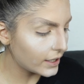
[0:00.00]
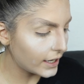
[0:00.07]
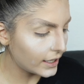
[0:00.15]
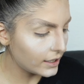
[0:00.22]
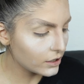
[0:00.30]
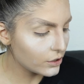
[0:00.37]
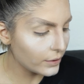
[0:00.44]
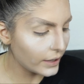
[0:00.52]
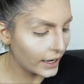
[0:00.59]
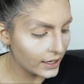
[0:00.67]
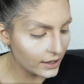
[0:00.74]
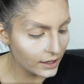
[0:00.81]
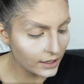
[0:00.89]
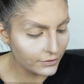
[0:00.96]
I need to
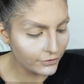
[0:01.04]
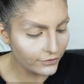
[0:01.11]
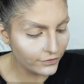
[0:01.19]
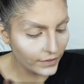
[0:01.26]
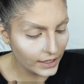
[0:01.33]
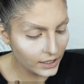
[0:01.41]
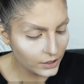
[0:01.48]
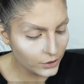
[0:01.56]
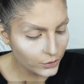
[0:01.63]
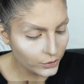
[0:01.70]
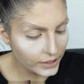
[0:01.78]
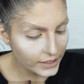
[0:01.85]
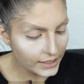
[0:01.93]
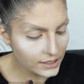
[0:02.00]
create like a fake
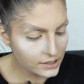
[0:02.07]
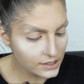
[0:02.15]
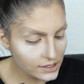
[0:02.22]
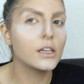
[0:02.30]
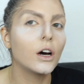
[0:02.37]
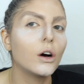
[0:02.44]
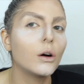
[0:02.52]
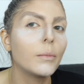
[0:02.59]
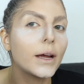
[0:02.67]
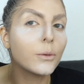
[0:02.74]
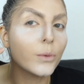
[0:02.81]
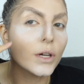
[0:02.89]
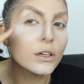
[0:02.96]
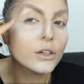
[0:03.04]
crease. So my
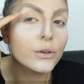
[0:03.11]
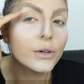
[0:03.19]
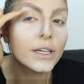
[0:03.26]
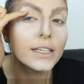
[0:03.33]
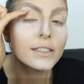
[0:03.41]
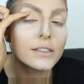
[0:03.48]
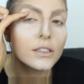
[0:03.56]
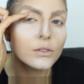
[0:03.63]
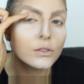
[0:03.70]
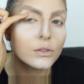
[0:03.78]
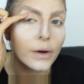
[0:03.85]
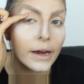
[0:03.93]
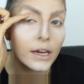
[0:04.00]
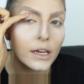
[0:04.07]
real crease goes
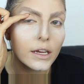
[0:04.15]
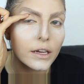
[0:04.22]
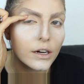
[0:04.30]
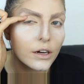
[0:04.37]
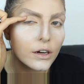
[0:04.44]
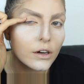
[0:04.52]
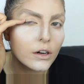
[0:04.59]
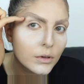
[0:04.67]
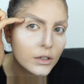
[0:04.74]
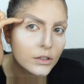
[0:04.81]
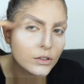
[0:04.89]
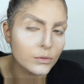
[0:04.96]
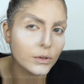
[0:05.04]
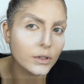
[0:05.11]
right here. I'm gonna
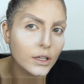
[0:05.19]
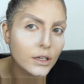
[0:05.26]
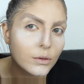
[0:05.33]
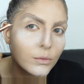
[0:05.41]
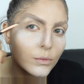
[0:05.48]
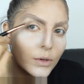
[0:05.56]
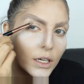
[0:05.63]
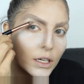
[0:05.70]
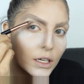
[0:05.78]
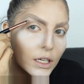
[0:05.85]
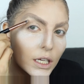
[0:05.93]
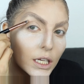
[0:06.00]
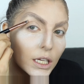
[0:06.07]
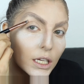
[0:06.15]
do one like right
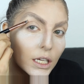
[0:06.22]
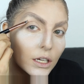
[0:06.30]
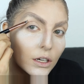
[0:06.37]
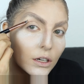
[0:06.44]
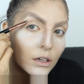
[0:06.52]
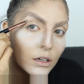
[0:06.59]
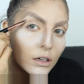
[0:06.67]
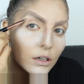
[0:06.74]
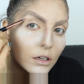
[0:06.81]
here.